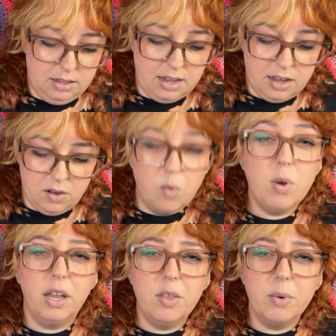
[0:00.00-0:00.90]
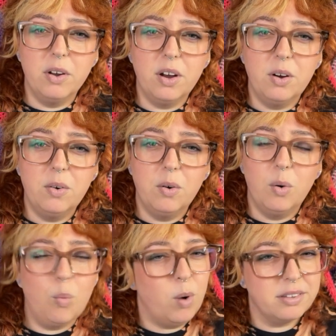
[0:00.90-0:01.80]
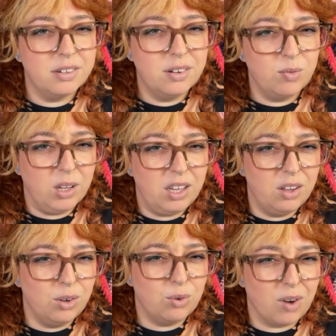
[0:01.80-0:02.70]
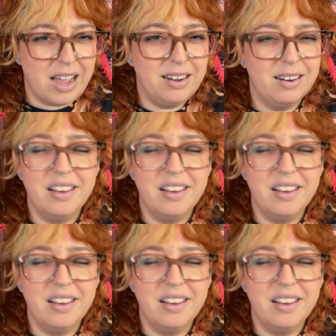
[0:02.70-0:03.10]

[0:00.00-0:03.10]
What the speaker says: Like, Willy the Weirdo wasn't really great.